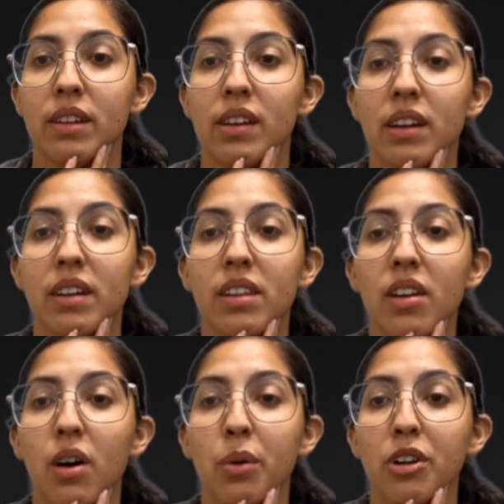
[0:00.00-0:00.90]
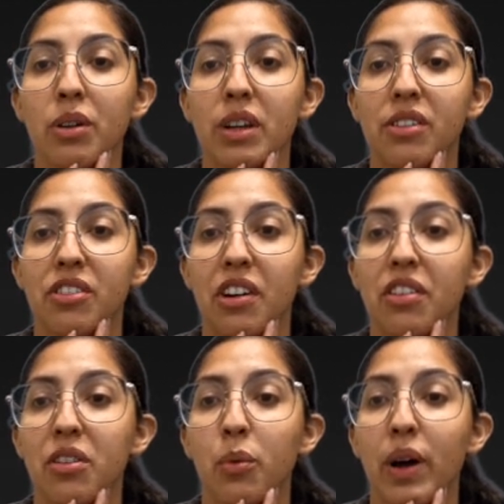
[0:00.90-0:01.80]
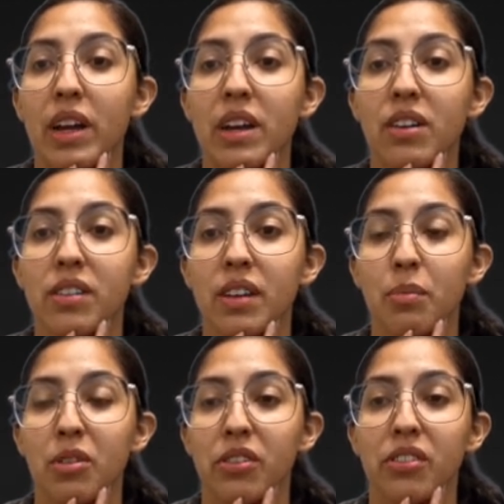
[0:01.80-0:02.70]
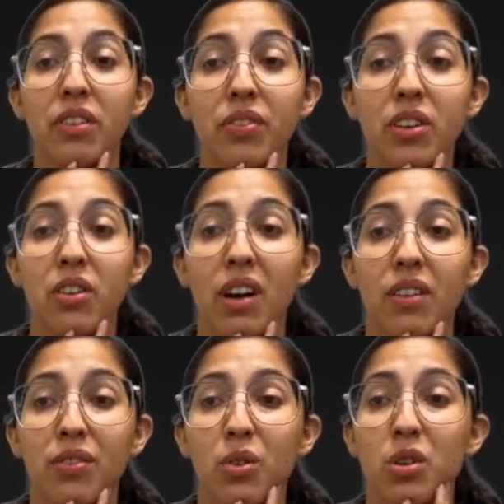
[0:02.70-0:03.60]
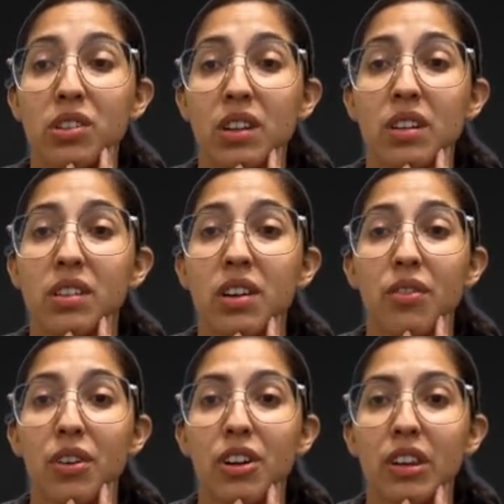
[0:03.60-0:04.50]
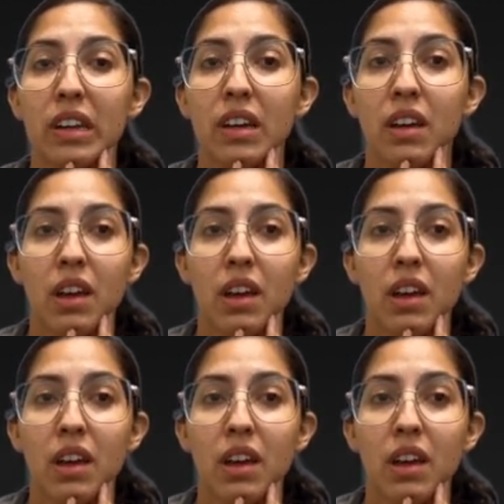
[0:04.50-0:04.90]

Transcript: technically all we're doing is changing the y-intercept to shift the graph horizontally or vertically.